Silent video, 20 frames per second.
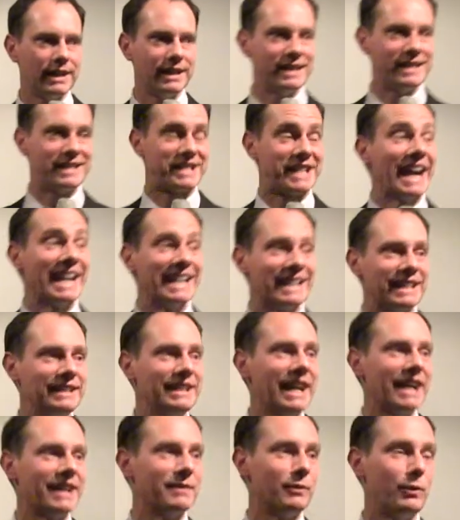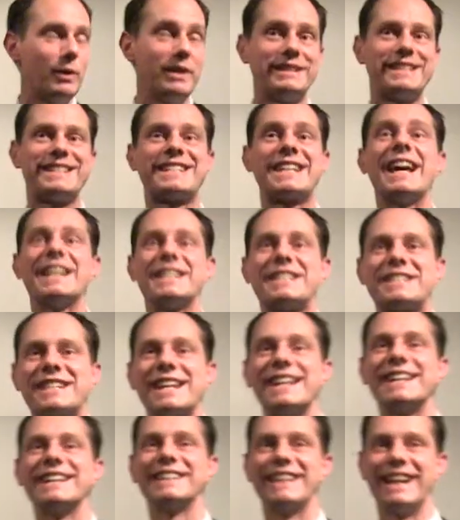Zeit, yeah, with
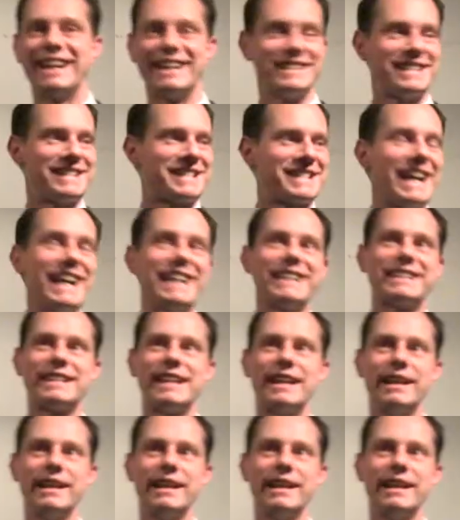yeah, Zeit,